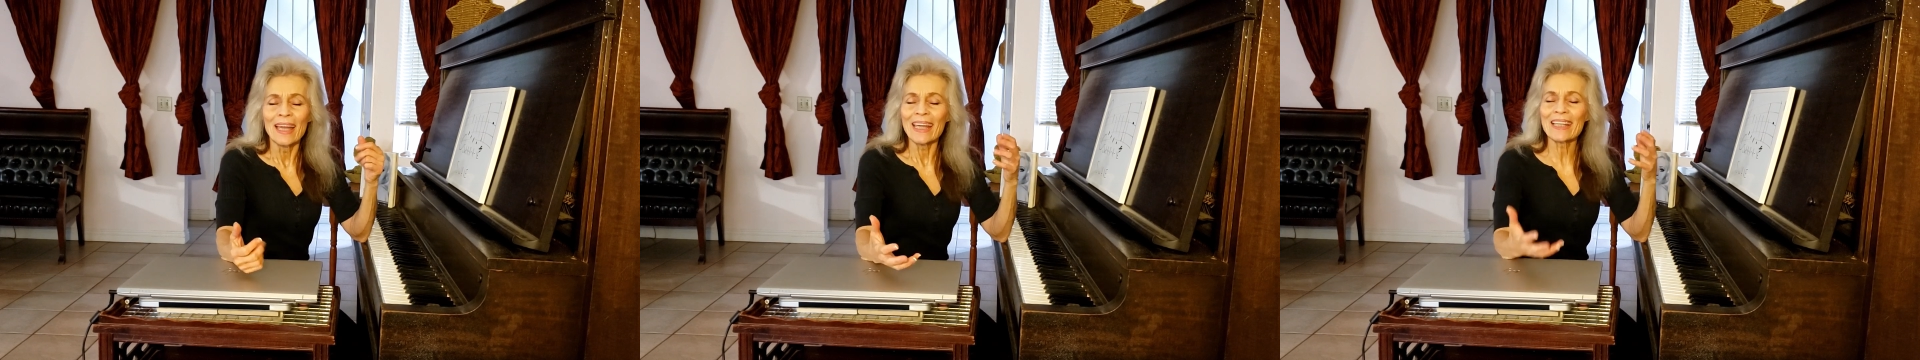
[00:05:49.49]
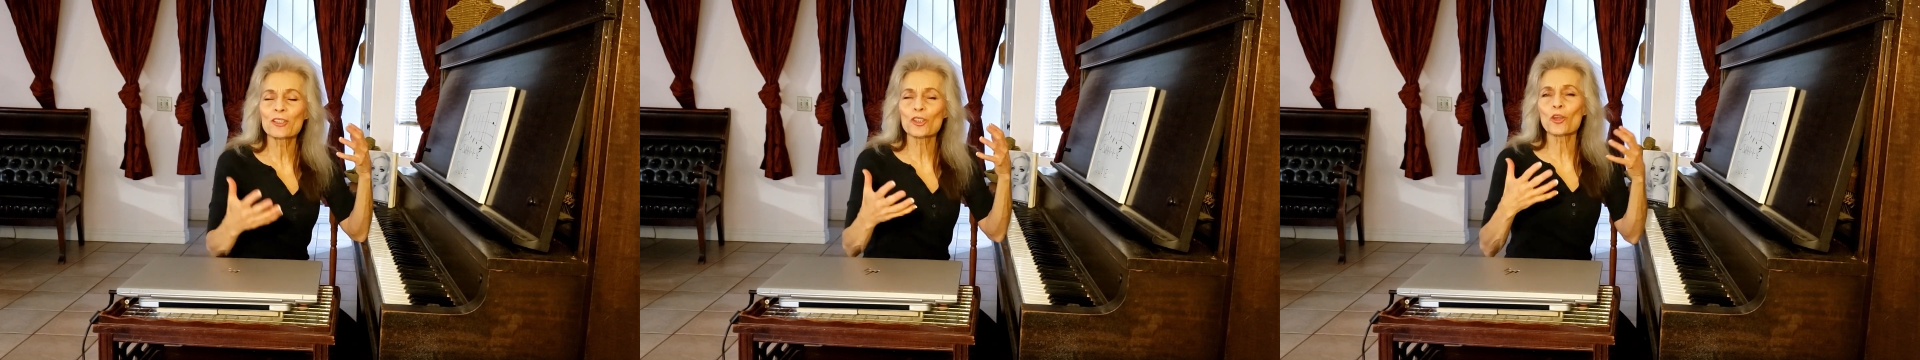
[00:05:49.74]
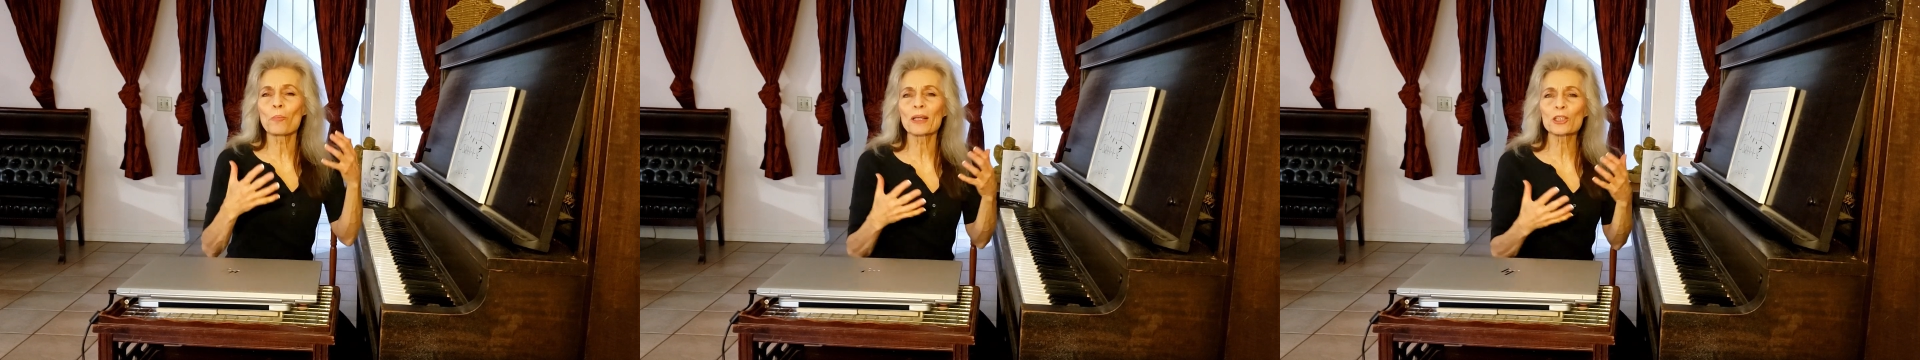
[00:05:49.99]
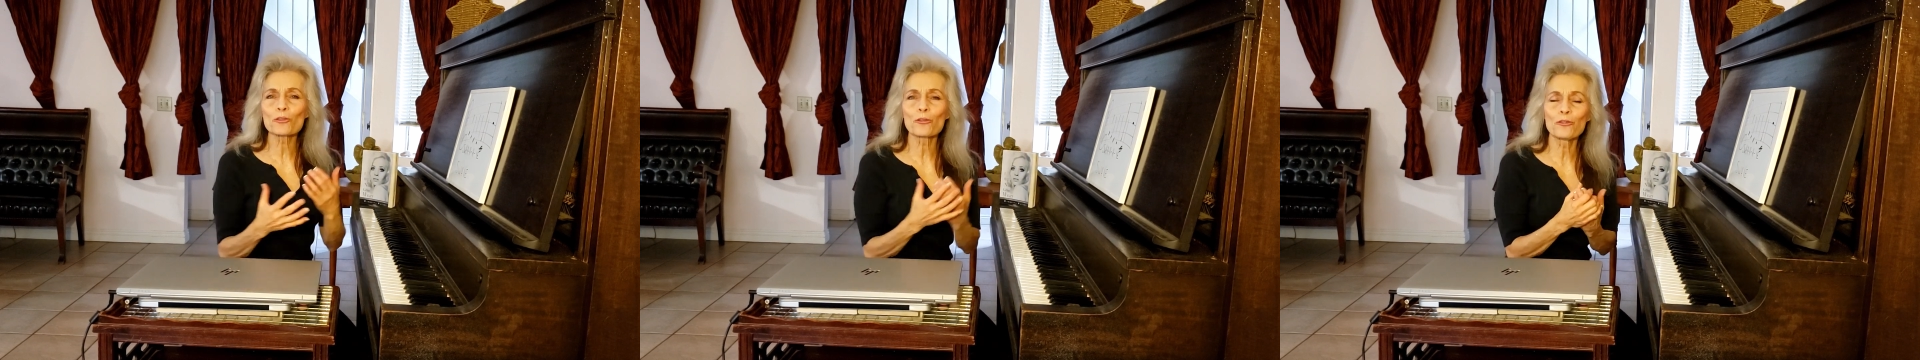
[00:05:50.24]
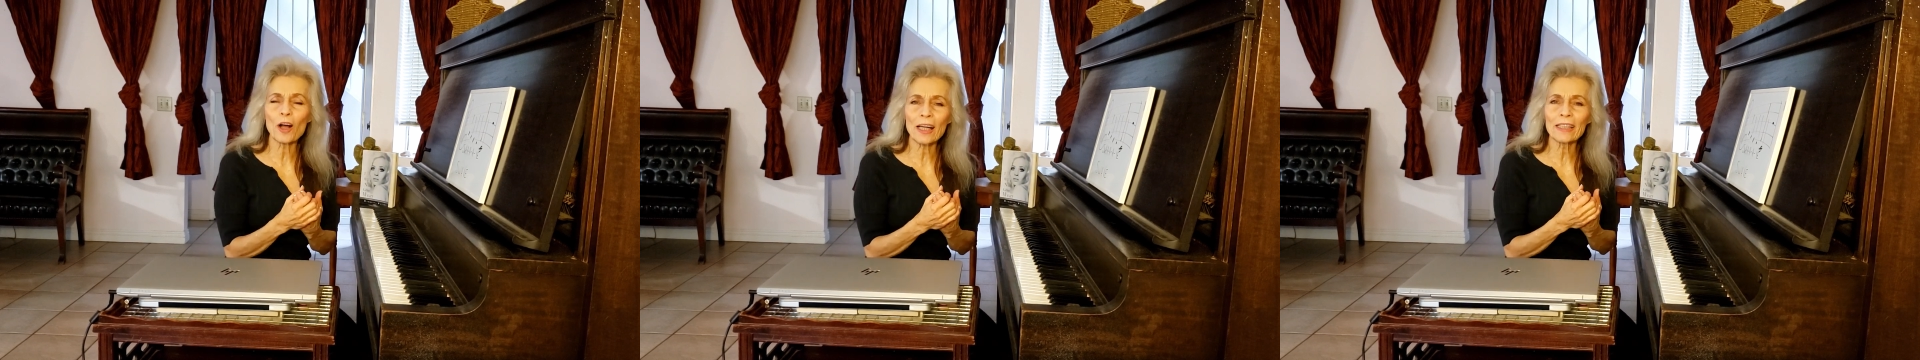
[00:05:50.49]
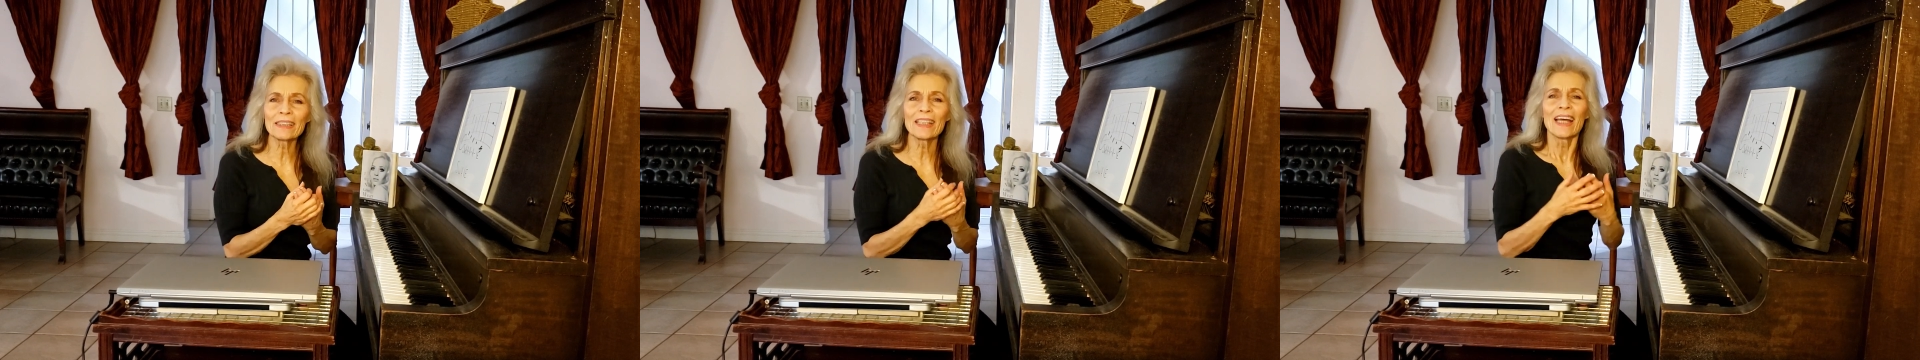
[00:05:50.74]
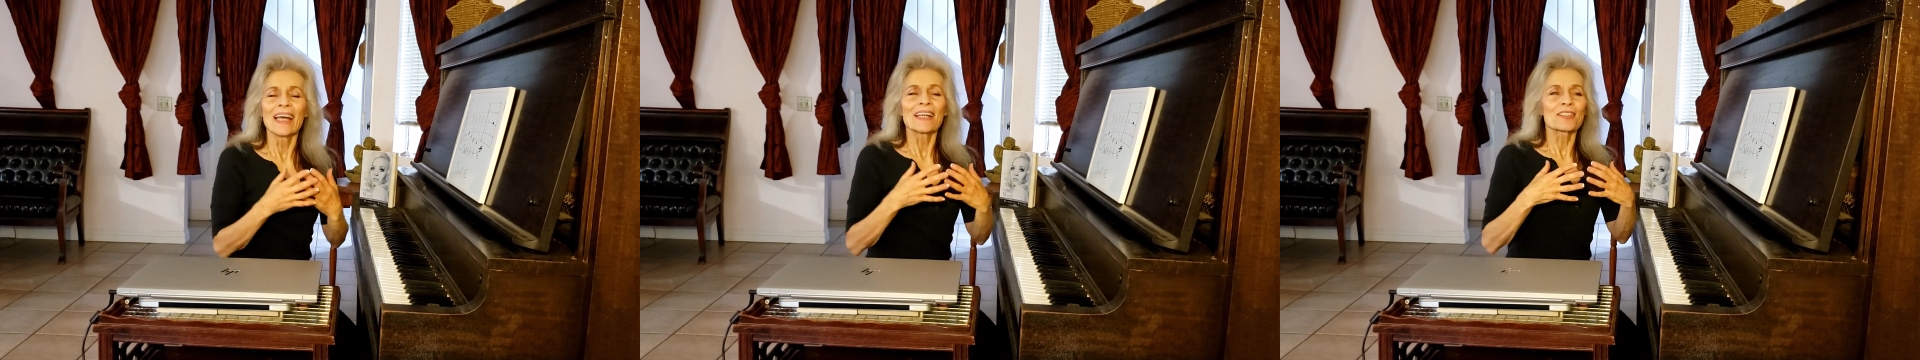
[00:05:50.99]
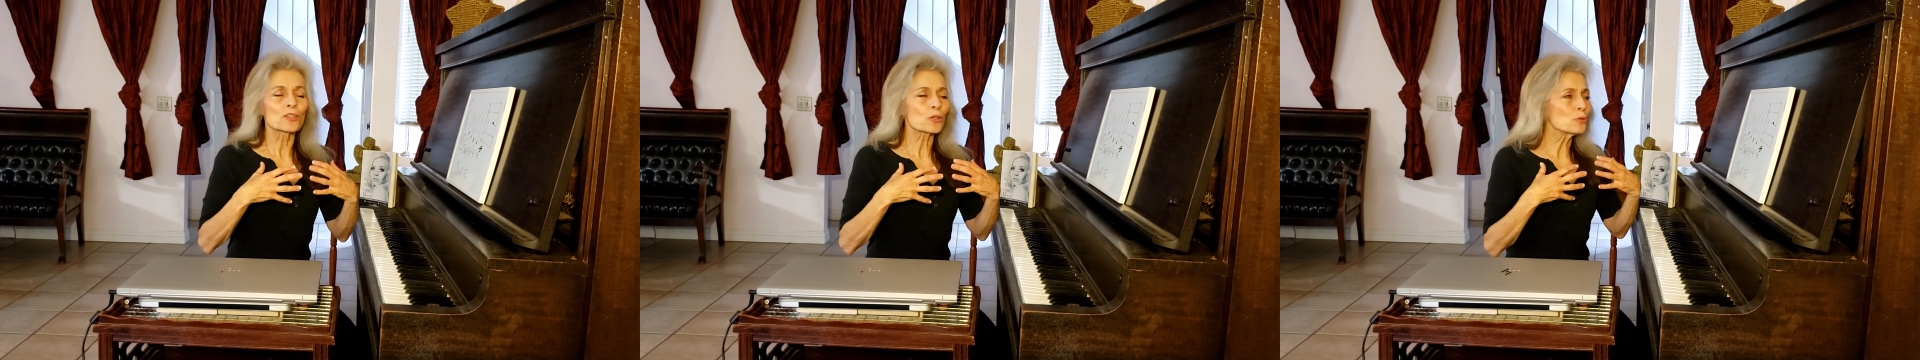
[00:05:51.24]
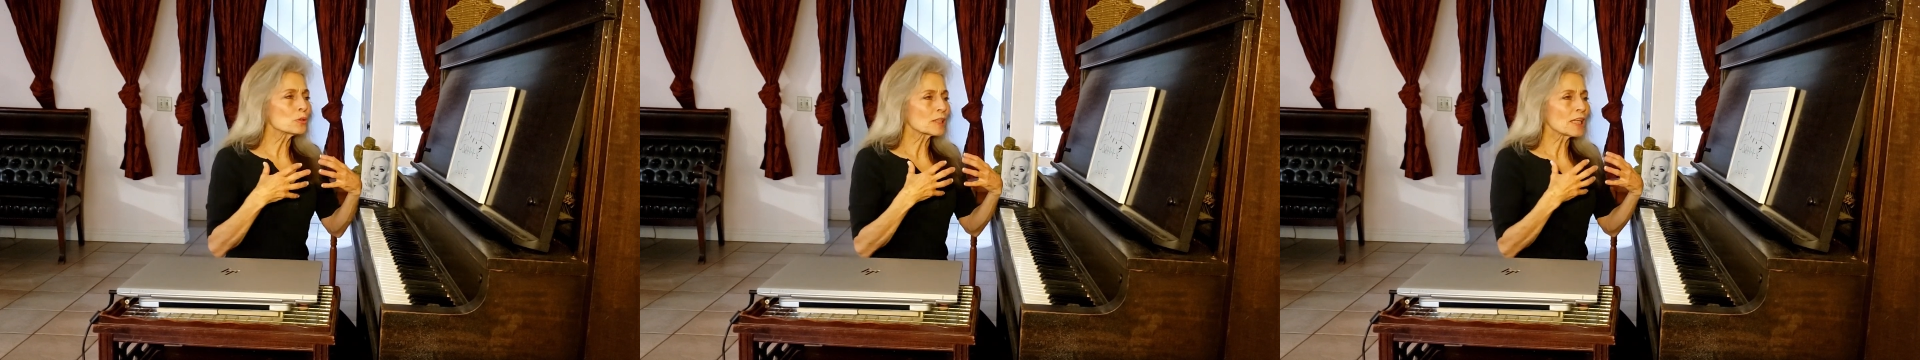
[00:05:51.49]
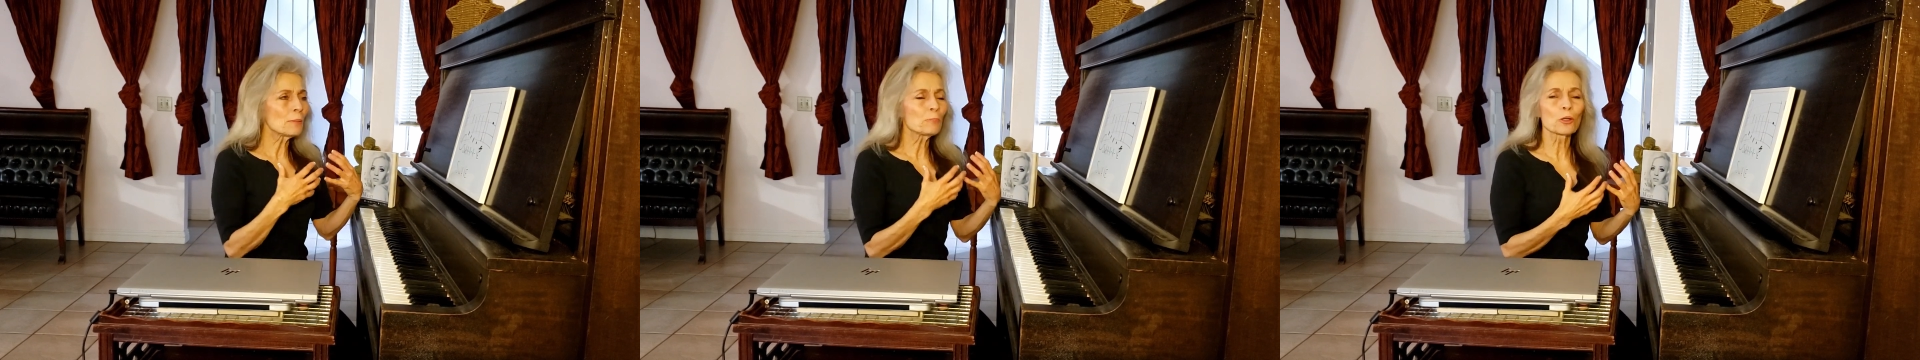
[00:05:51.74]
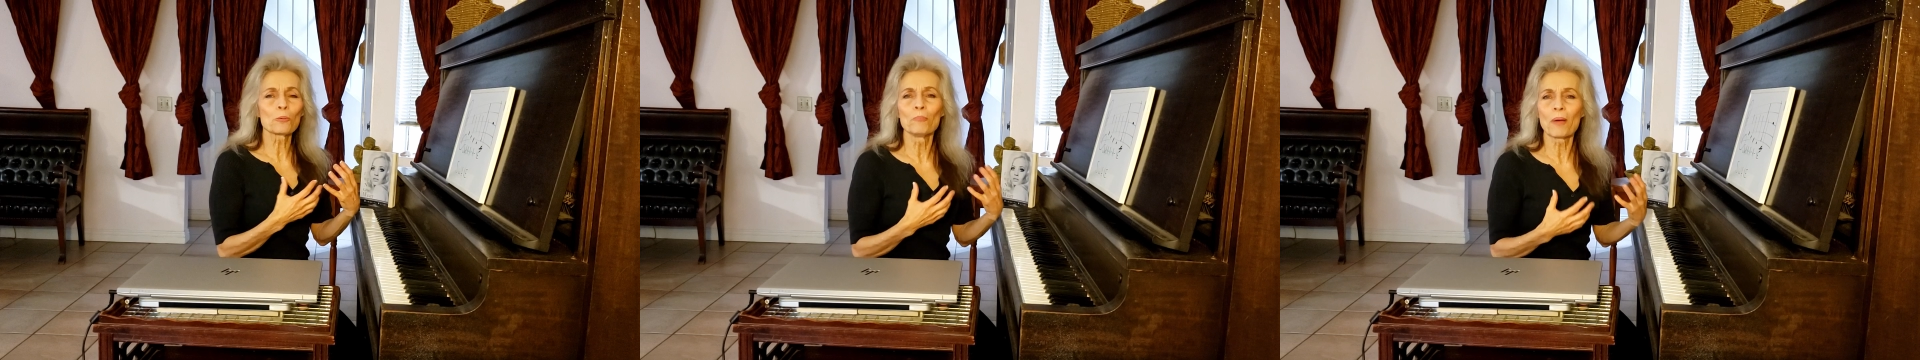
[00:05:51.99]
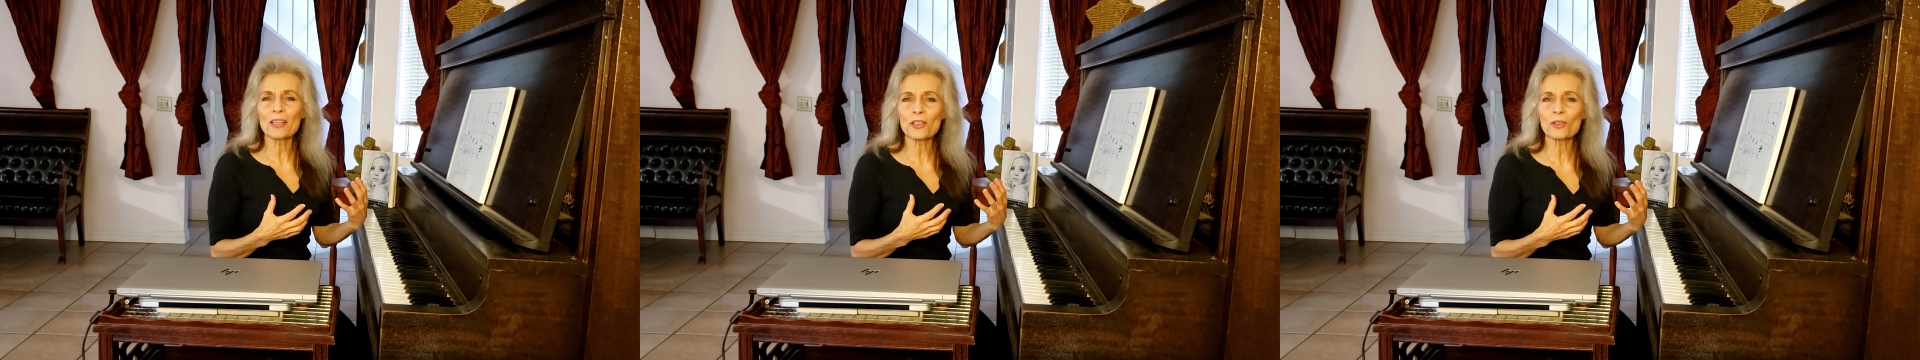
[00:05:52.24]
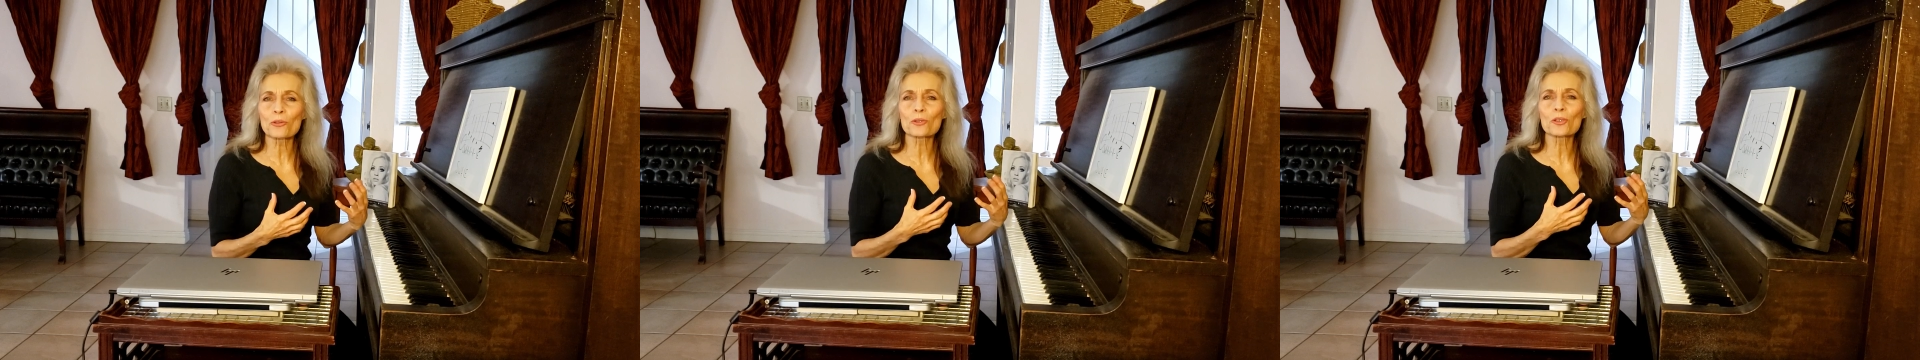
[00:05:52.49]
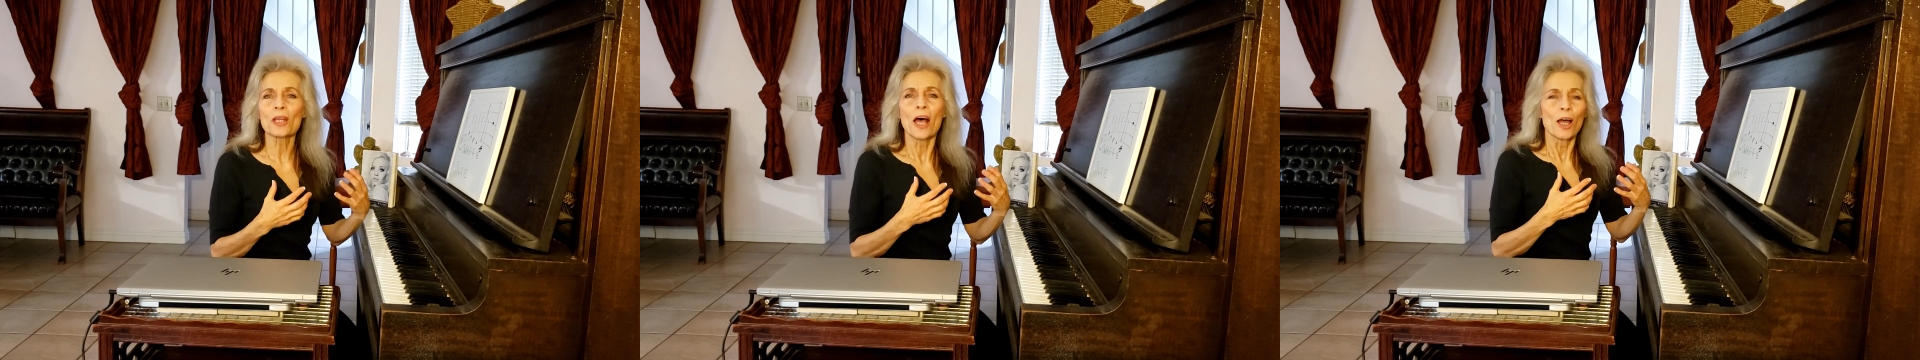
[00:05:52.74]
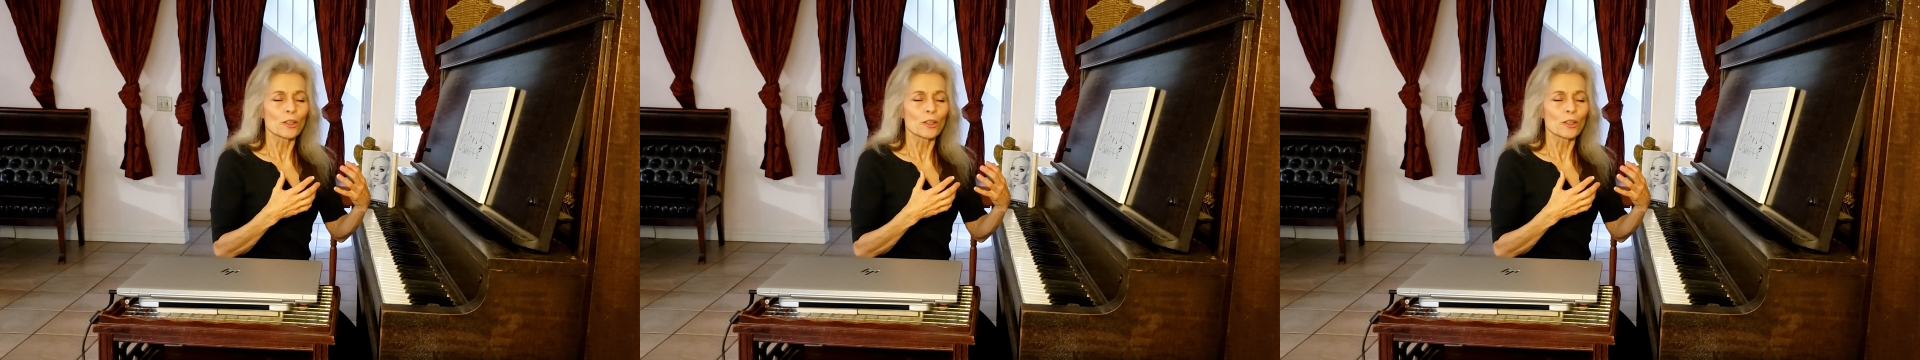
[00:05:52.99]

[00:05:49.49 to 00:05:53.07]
It's so much fun to keep your muscles